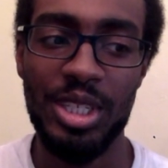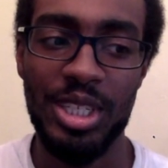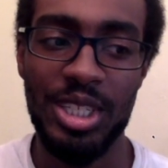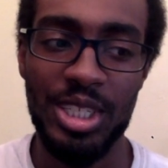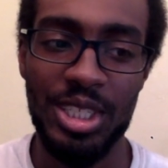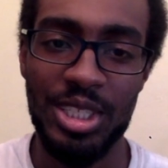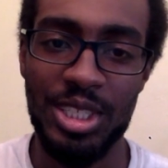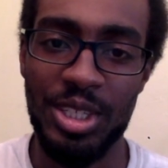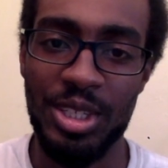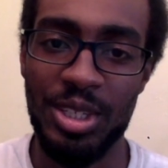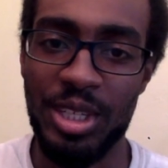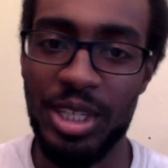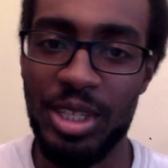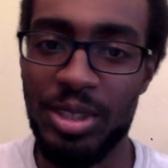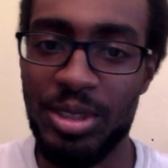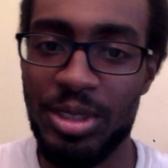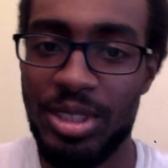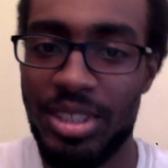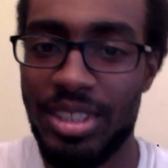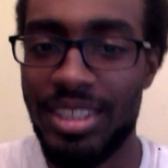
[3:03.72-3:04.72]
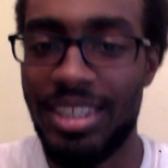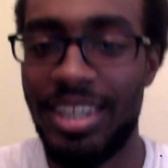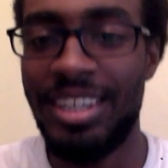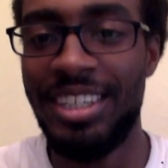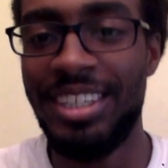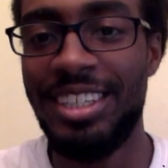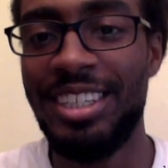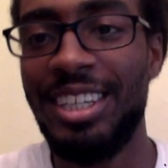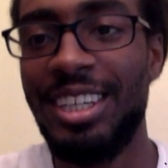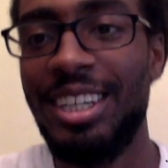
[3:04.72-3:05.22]
still lingers.
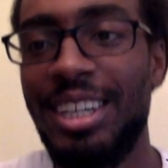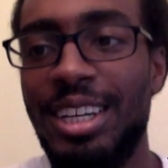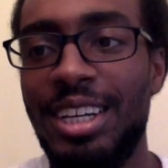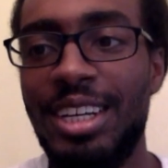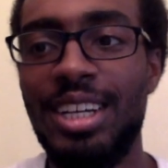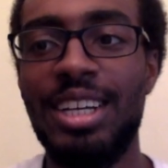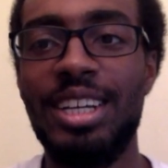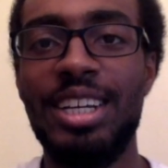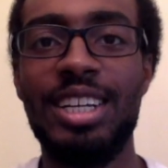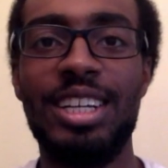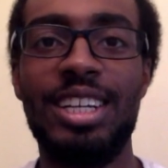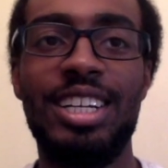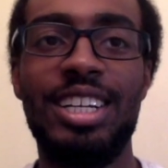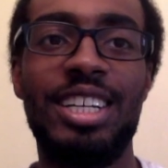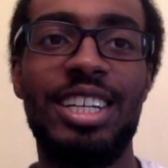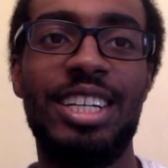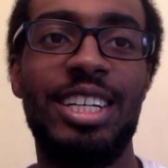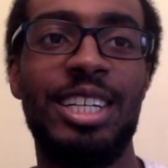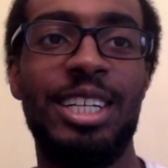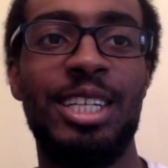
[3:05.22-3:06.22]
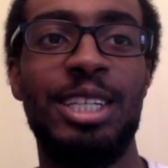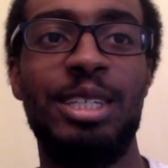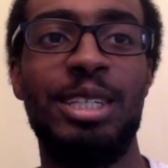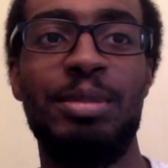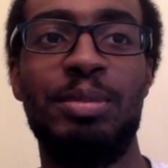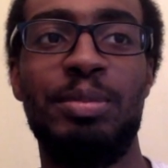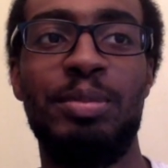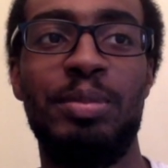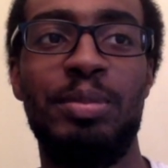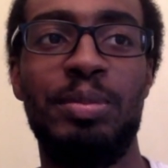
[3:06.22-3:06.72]
But
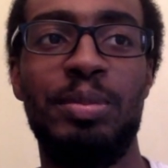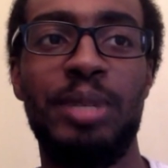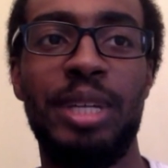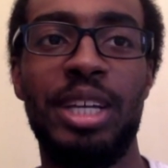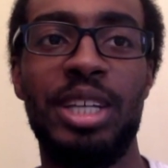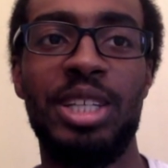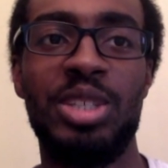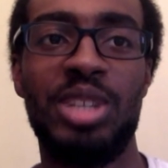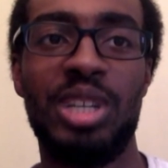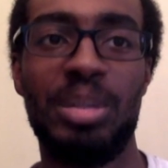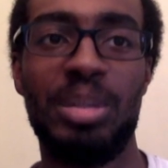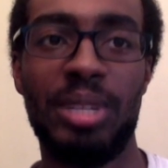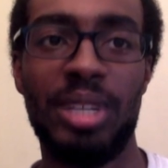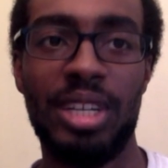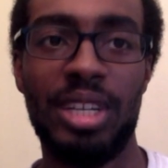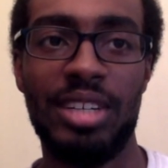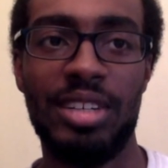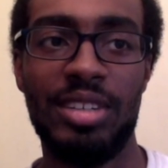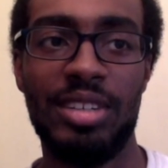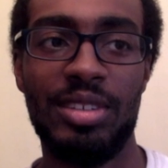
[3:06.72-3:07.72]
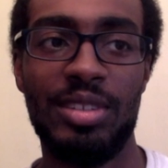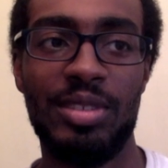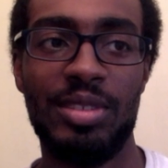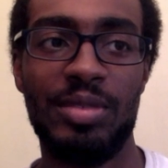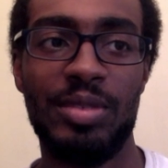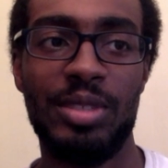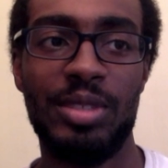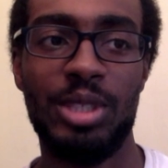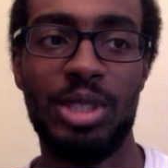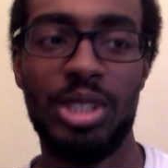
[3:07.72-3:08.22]
yeah, so I applied
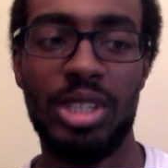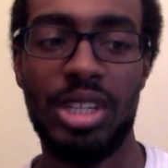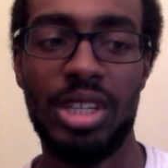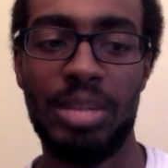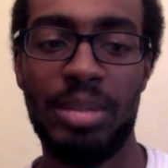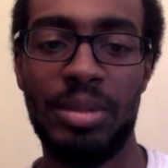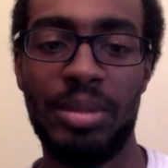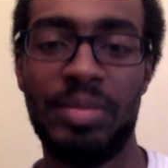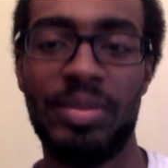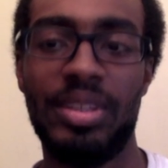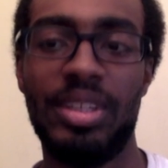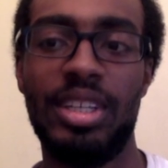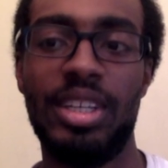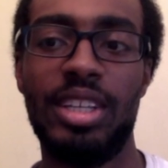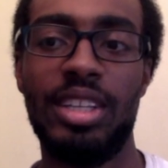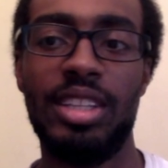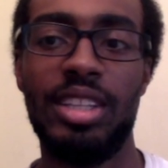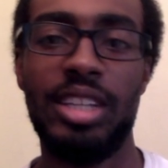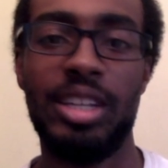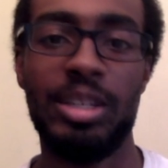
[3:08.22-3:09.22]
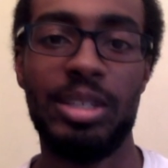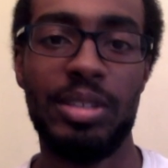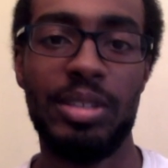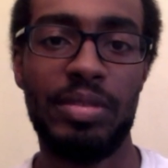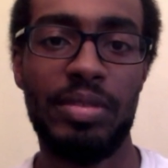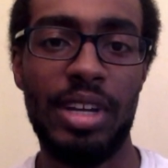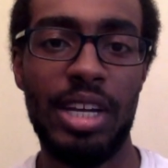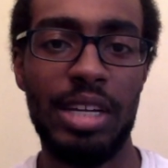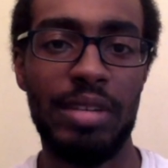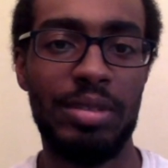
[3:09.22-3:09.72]
for the job. There's a
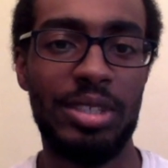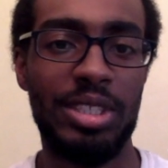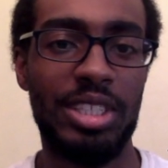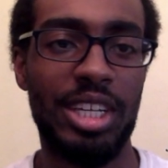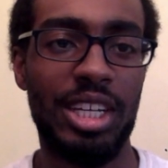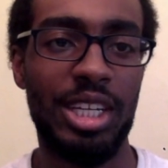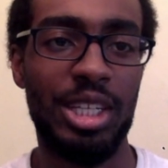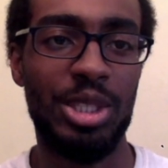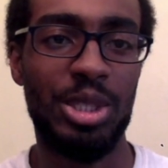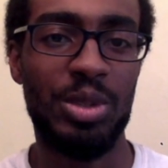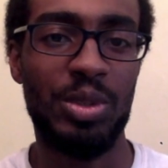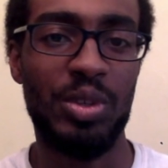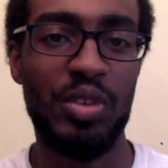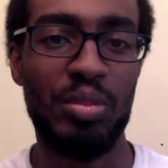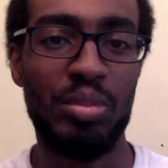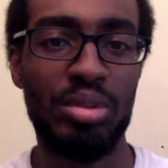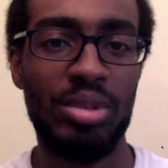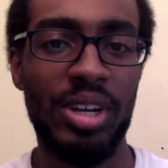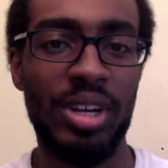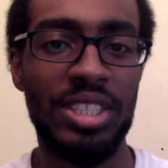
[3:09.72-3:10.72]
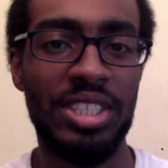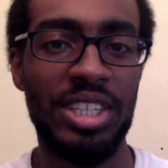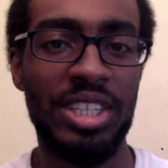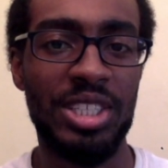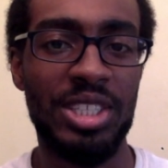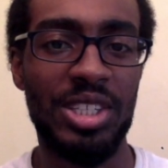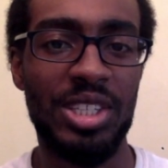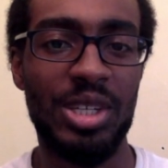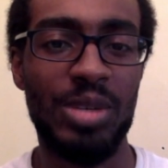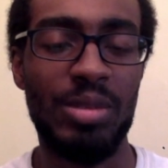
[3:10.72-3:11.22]
5-stage sort of
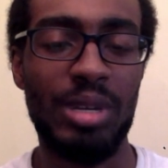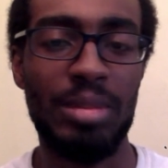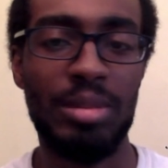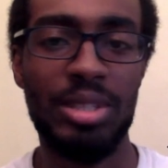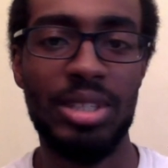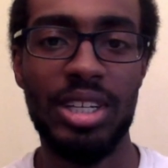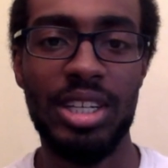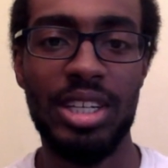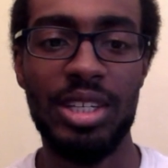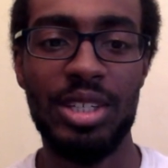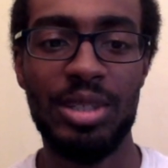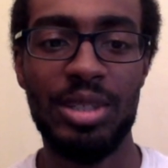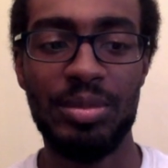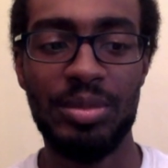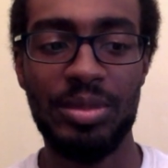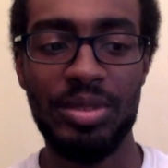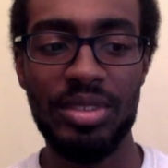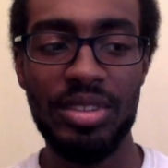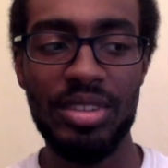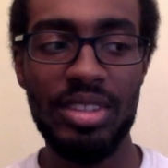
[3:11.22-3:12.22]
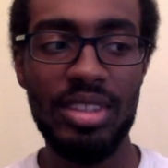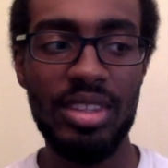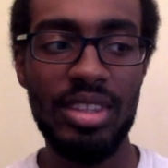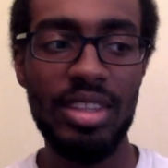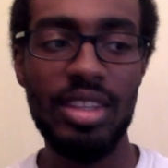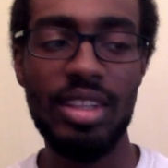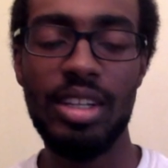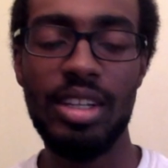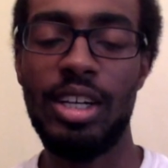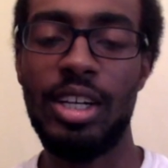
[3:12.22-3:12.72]
process on their website.
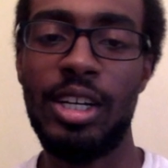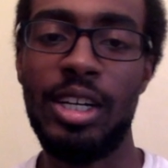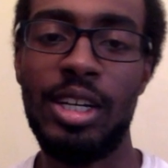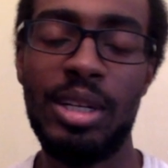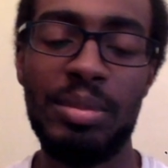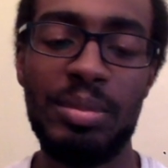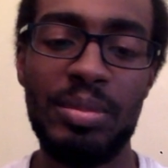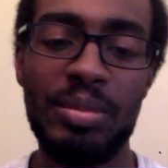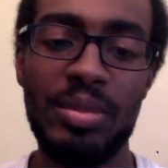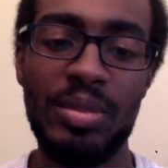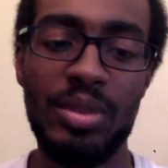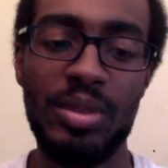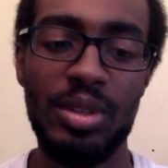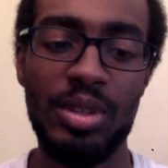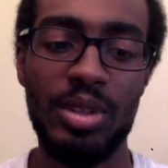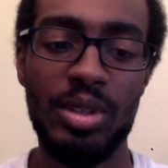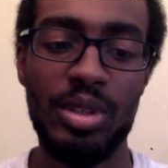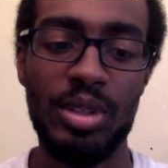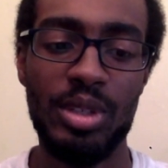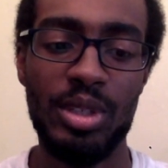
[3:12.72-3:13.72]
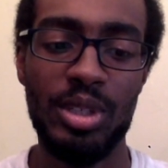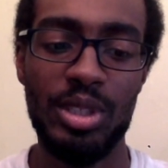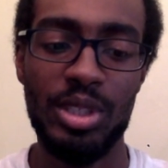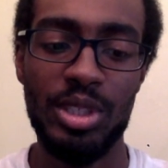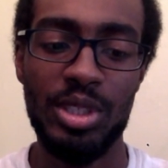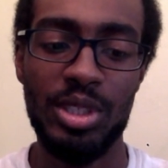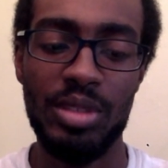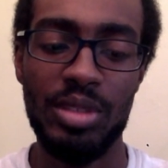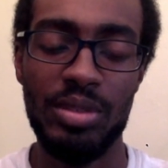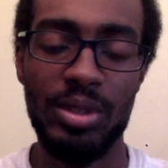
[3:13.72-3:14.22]

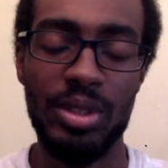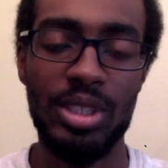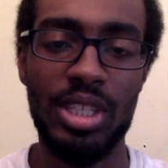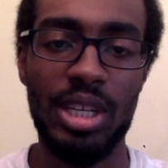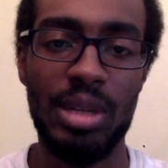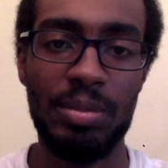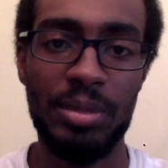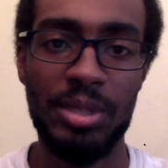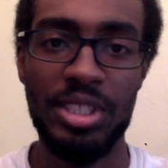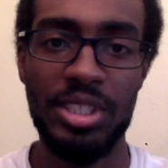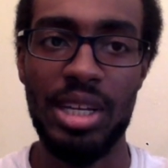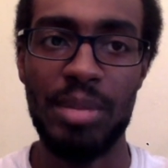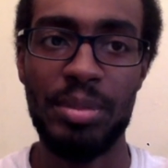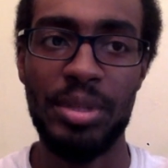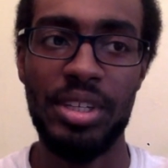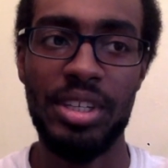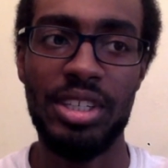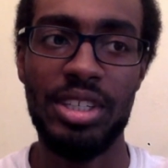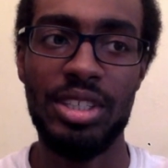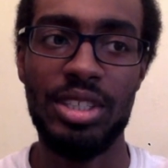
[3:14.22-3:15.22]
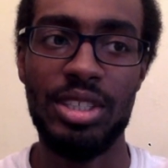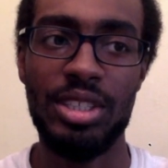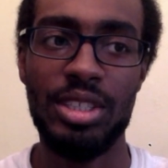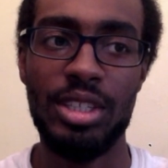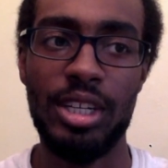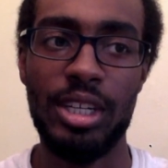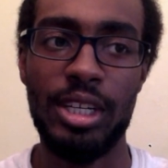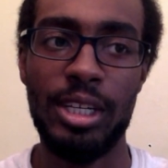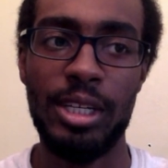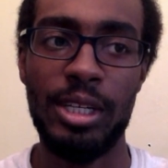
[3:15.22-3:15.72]
So the first step is
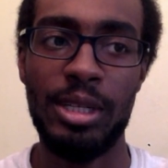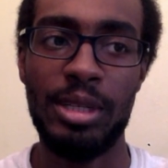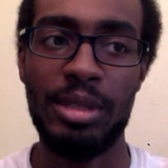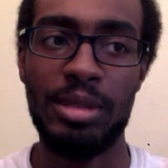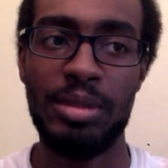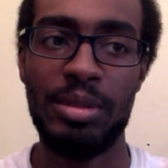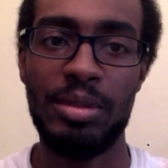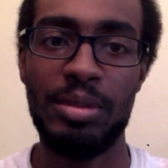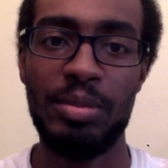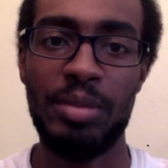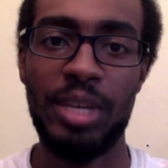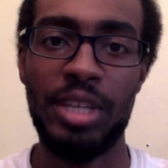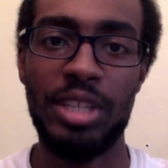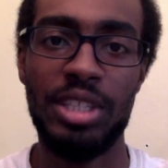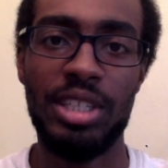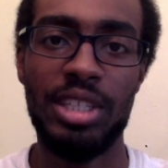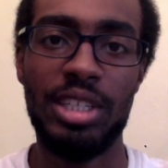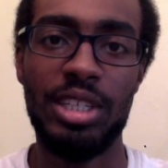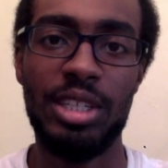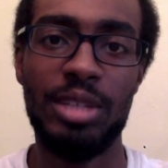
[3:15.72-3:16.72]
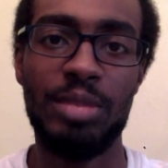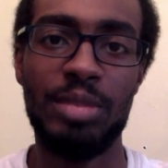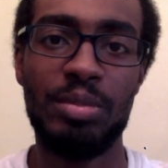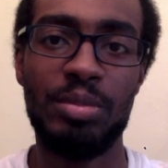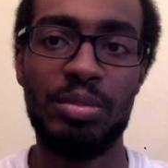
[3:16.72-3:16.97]
basically